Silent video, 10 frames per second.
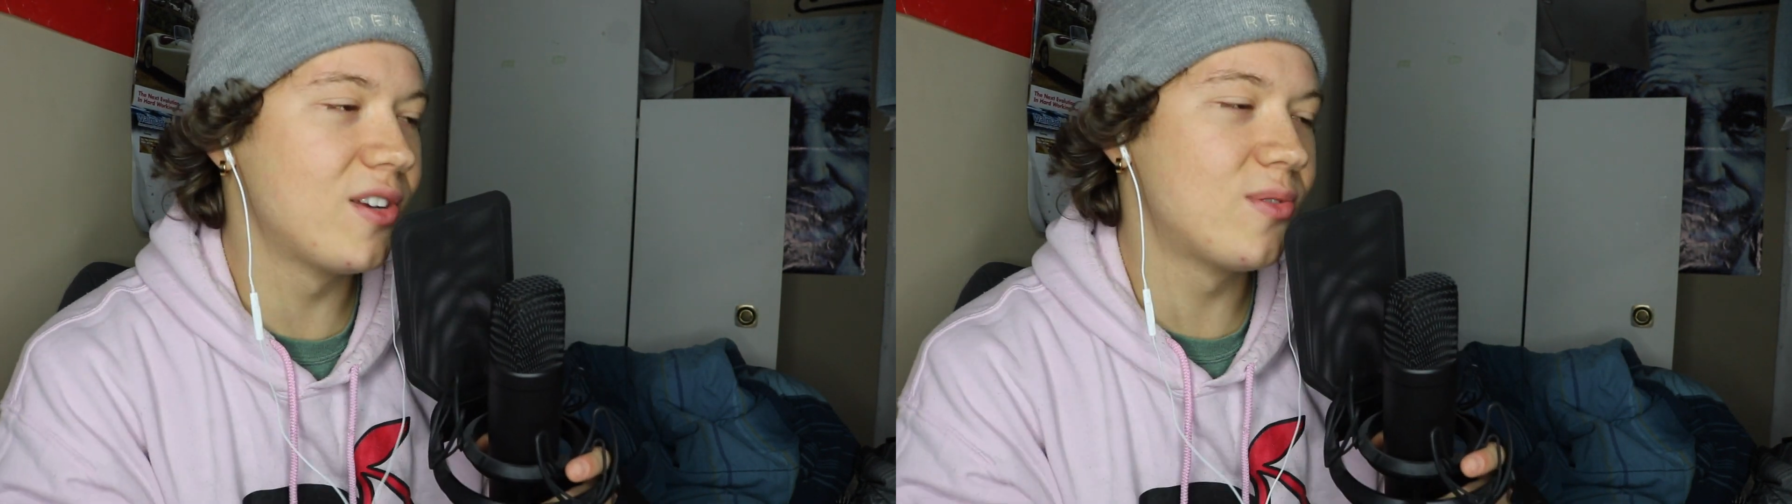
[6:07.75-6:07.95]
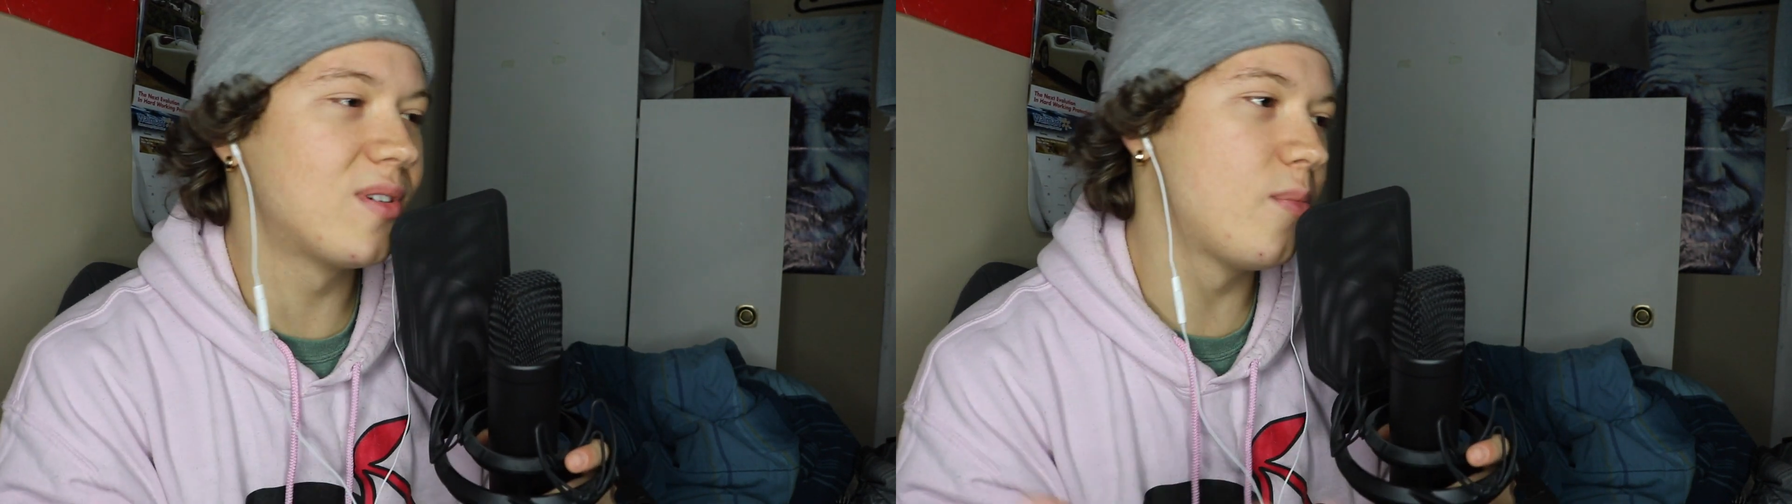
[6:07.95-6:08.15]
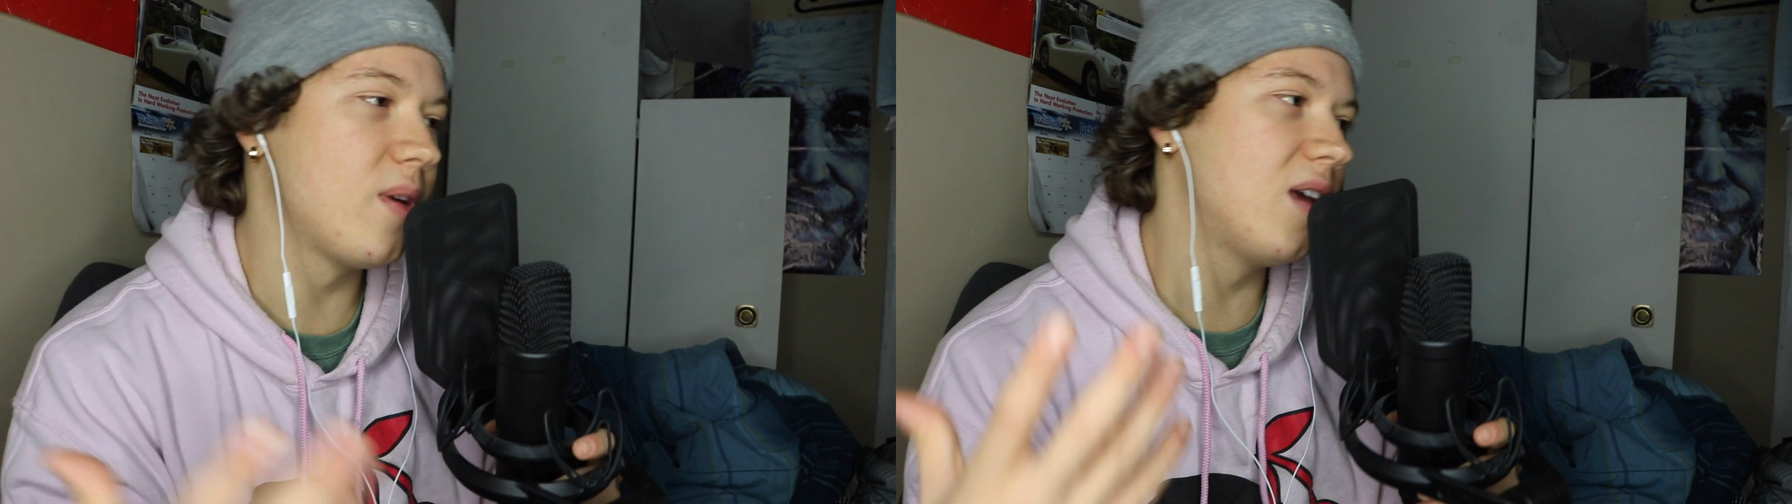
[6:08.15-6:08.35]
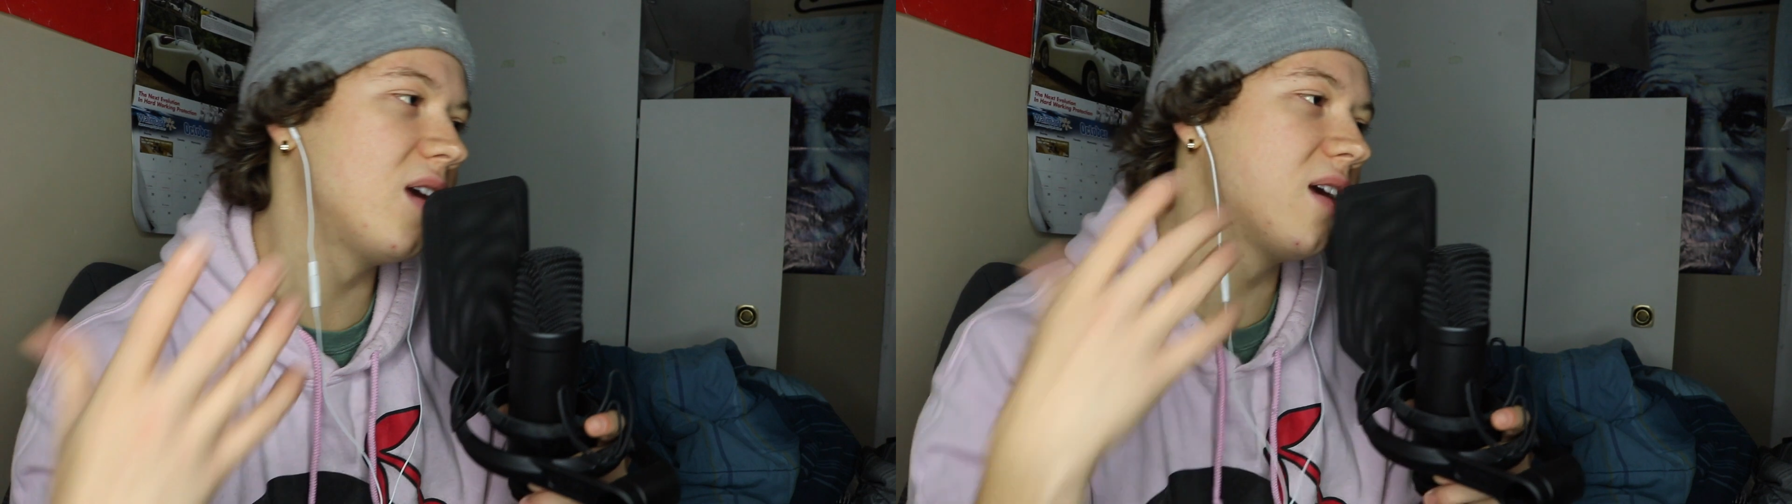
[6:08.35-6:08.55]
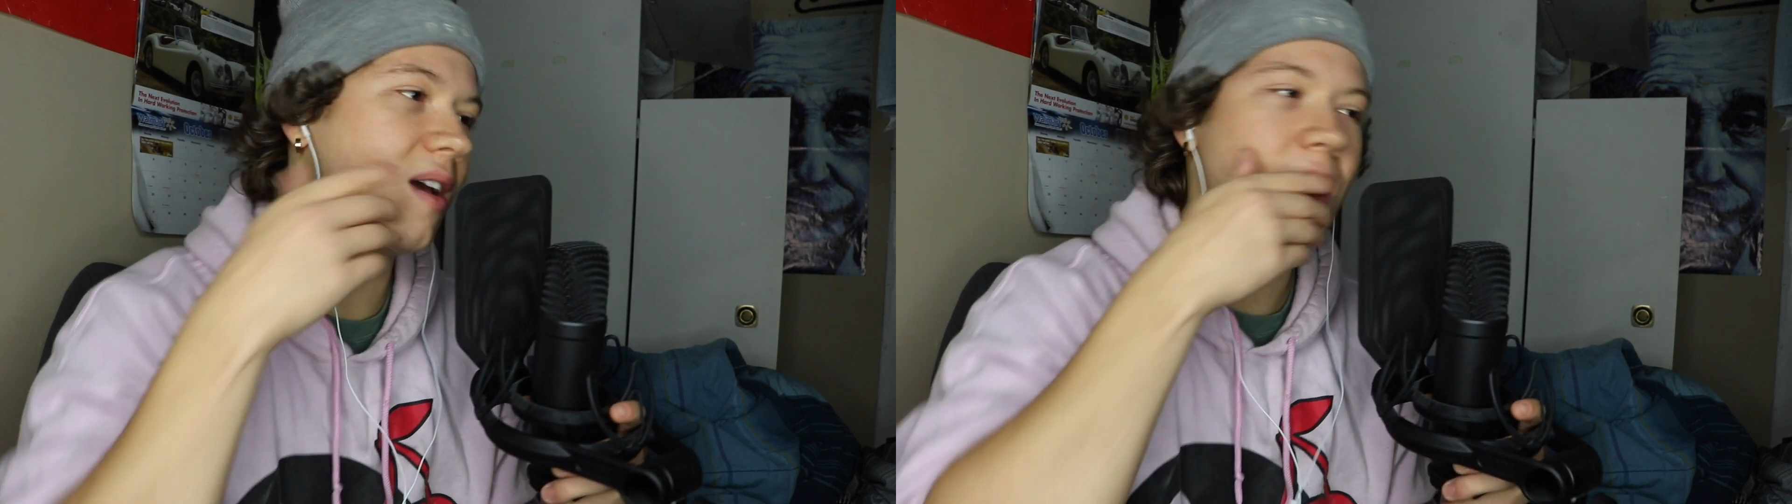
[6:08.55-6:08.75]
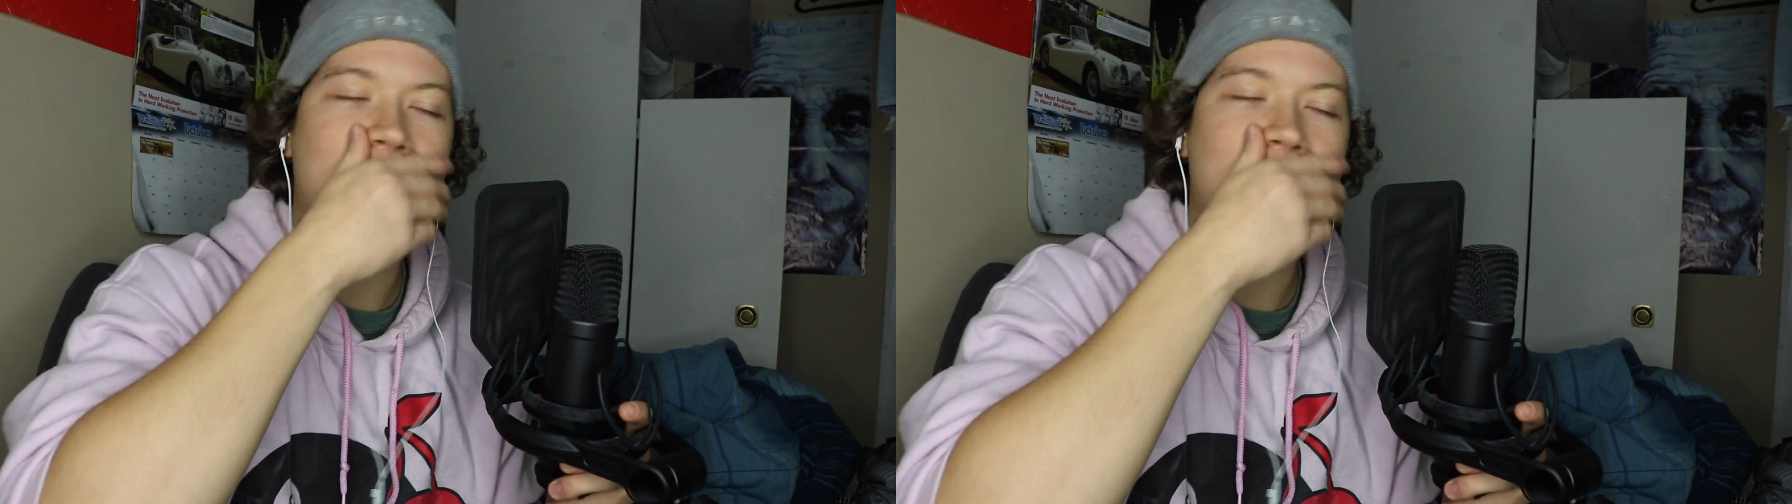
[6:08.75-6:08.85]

you want to be